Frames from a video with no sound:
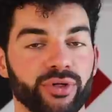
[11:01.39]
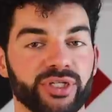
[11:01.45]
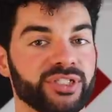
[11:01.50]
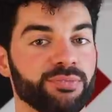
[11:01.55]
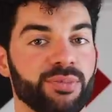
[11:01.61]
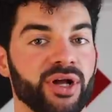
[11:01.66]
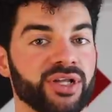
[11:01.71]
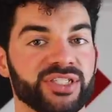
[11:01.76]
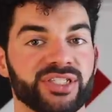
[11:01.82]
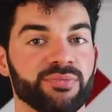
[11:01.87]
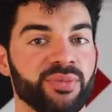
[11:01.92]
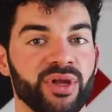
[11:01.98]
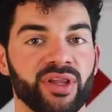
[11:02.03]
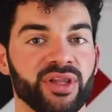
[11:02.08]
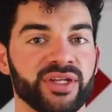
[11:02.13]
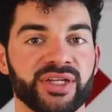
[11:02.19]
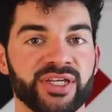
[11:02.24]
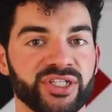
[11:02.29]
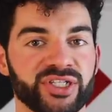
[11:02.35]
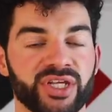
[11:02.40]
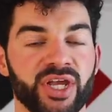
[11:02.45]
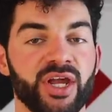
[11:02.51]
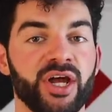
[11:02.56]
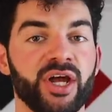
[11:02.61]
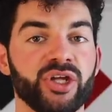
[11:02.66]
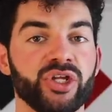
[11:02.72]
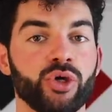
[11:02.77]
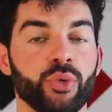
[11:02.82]
responsibilities.
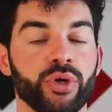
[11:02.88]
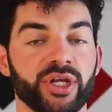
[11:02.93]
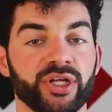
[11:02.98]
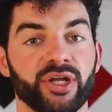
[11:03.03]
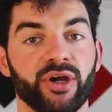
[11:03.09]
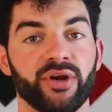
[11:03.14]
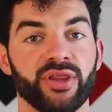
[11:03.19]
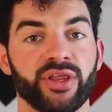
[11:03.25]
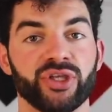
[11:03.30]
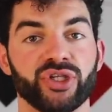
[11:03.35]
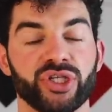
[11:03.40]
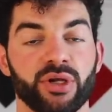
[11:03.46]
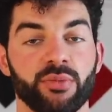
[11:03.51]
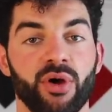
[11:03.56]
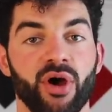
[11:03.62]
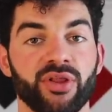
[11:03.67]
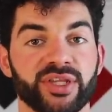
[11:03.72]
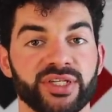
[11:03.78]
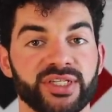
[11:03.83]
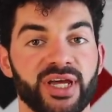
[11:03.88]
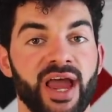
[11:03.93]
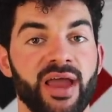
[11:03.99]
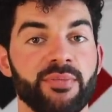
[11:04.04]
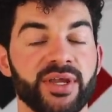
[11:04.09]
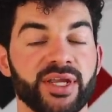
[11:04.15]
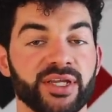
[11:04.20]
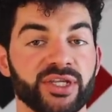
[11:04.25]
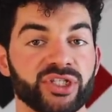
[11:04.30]
You want to go to the gym all the
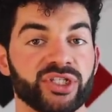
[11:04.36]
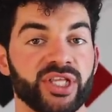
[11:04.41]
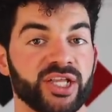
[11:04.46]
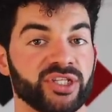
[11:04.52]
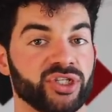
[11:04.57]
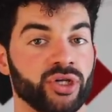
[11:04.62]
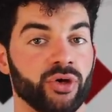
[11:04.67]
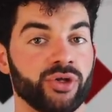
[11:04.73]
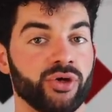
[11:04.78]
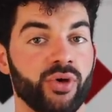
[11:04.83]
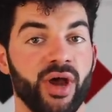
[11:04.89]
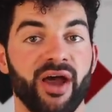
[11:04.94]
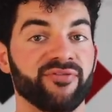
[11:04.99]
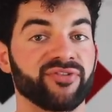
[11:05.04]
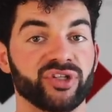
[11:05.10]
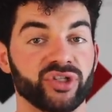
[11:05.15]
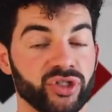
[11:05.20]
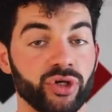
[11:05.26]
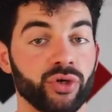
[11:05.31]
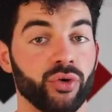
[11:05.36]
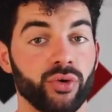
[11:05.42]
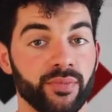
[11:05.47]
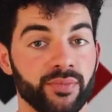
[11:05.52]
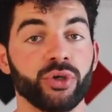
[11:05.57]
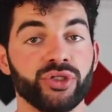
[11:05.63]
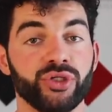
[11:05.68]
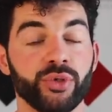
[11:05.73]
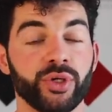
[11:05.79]
time because that's all you have to do.
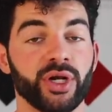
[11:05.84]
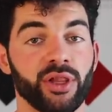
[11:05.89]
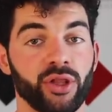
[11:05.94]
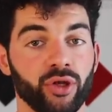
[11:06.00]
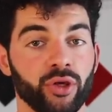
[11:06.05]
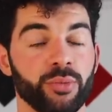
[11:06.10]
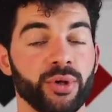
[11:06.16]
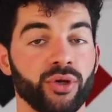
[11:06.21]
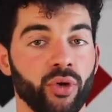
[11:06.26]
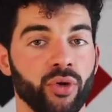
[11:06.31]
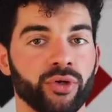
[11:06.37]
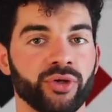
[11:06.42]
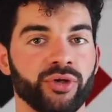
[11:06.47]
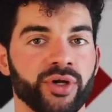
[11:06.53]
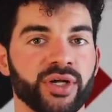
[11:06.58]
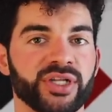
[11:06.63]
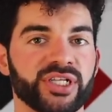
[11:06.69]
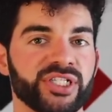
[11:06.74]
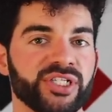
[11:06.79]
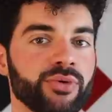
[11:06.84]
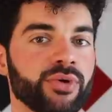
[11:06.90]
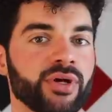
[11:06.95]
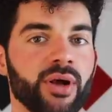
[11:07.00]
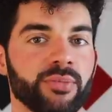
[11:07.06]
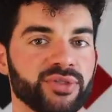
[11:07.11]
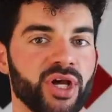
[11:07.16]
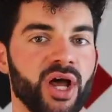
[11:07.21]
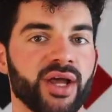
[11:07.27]
Once you get a little bit older, you're going to see what
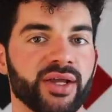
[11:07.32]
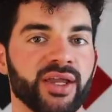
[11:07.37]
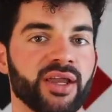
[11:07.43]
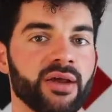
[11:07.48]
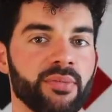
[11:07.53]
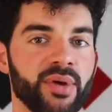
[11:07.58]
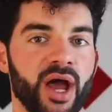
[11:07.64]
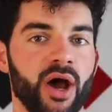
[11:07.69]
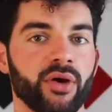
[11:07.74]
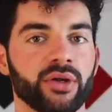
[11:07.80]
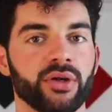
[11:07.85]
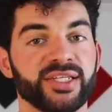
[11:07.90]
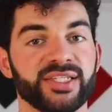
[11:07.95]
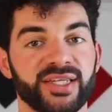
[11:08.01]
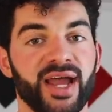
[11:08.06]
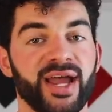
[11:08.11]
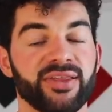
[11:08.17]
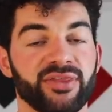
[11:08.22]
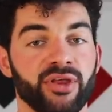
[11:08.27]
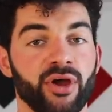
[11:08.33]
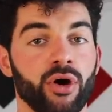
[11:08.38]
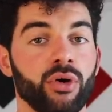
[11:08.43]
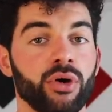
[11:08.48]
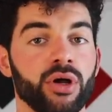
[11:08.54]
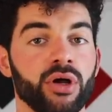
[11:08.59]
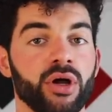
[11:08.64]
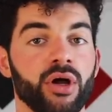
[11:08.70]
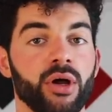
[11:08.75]
I'm talking about. Aside
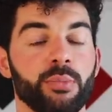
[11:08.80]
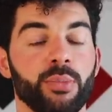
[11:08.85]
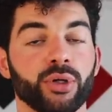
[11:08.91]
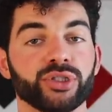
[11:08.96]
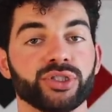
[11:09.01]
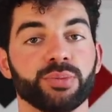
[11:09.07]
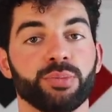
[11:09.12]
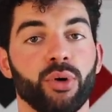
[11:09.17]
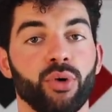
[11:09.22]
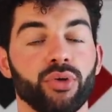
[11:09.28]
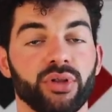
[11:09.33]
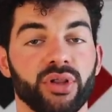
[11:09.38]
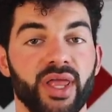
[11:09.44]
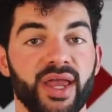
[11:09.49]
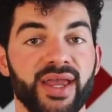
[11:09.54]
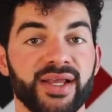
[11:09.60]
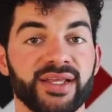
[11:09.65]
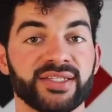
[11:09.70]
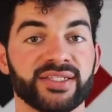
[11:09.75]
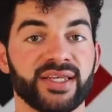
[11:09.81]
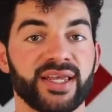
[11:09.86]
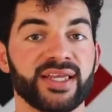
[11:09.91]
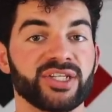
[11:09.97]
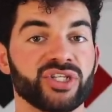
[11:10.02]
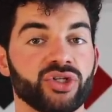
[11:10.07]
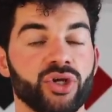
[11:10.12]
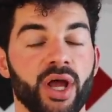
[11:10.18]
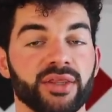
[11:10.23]
though, push pull legs
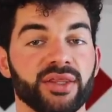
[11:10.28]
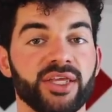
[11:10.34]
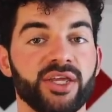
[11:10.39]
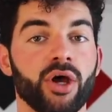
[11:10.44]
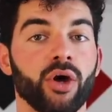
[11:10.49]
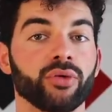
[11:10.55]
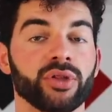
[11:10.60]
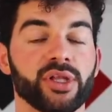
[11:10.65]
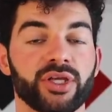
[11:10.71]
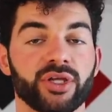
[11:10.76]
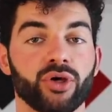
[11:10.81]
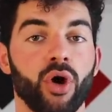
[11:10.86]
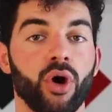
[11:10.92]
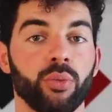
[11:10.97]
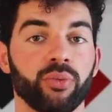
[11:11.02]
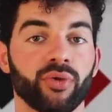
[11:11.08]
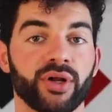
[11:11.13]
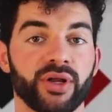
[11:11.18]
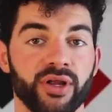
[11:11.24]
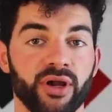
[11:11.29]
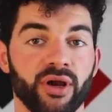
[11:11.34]
is not the only culprit